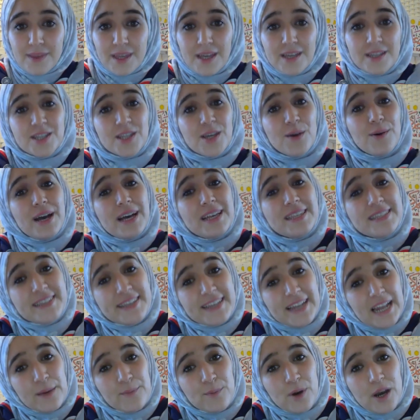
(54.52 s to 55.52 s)
So
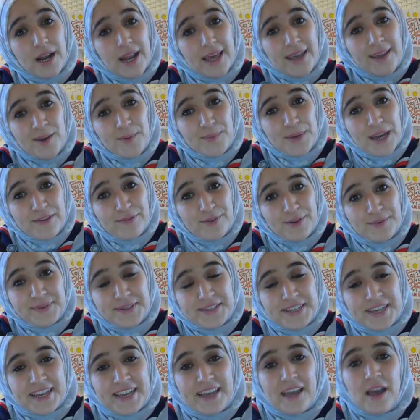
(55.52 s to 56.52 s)
assalamu alaikum
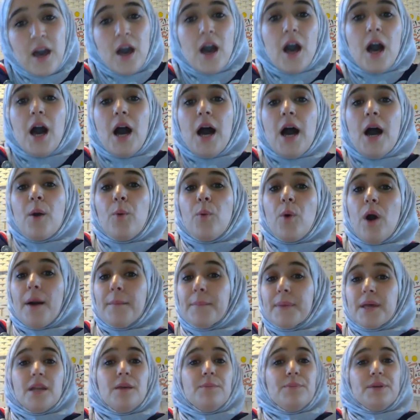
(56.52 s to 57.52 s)
everybody. What I'm
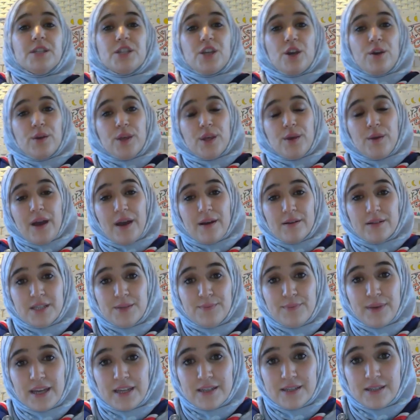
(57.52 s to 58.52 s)
going to be showing you how to
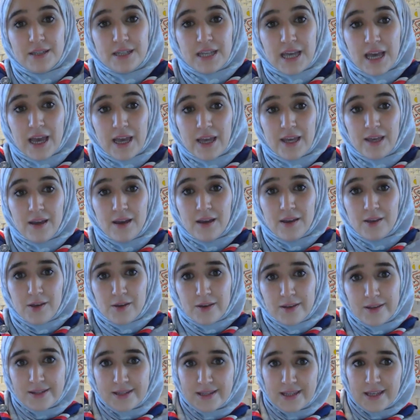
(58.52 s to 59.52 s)
make today, you
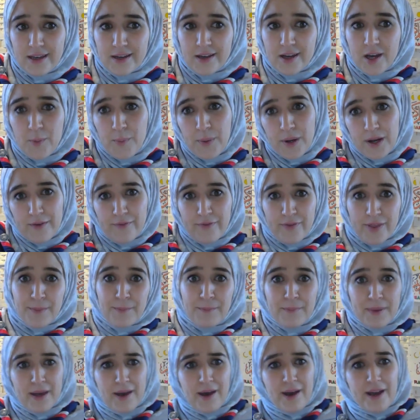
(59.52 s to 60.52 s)
can see a couple of
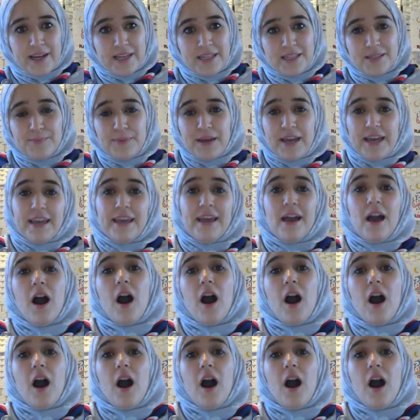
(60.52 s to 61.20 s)
them behind me,